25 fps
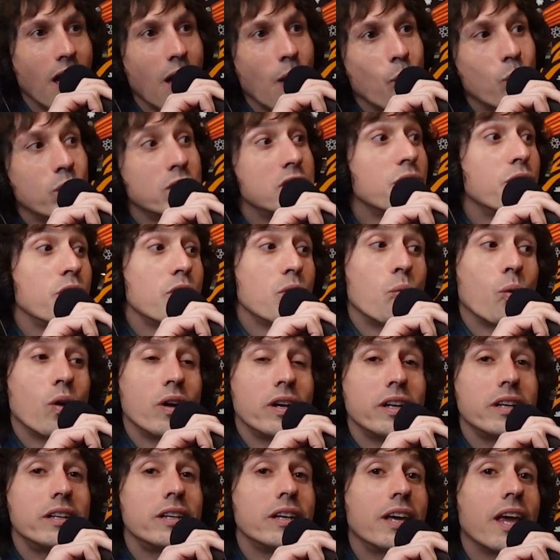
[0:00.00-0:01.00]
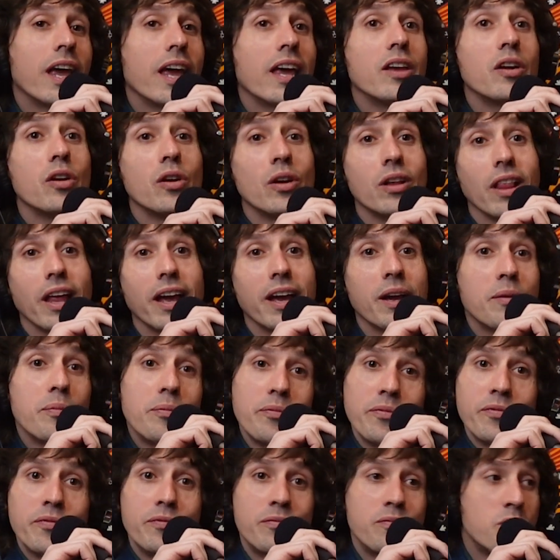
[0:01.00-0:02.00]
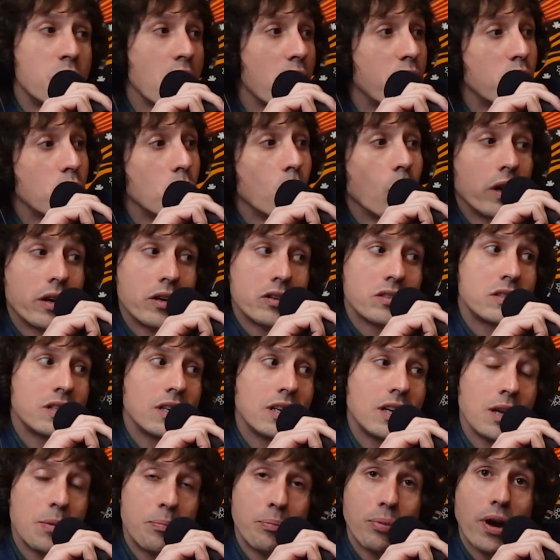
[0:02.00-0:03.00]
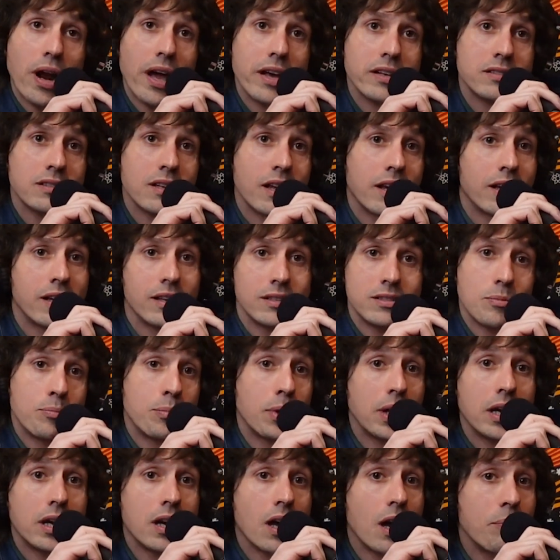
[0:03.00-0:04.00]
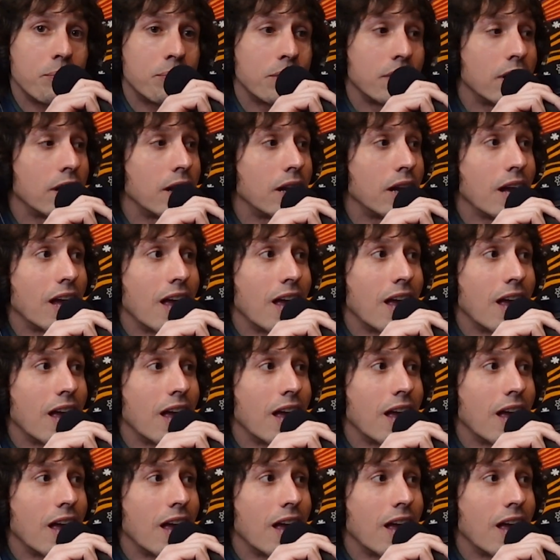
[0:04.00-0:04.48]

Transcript: Which, if you wanted to get your if you want your CD pressed, it's a big company.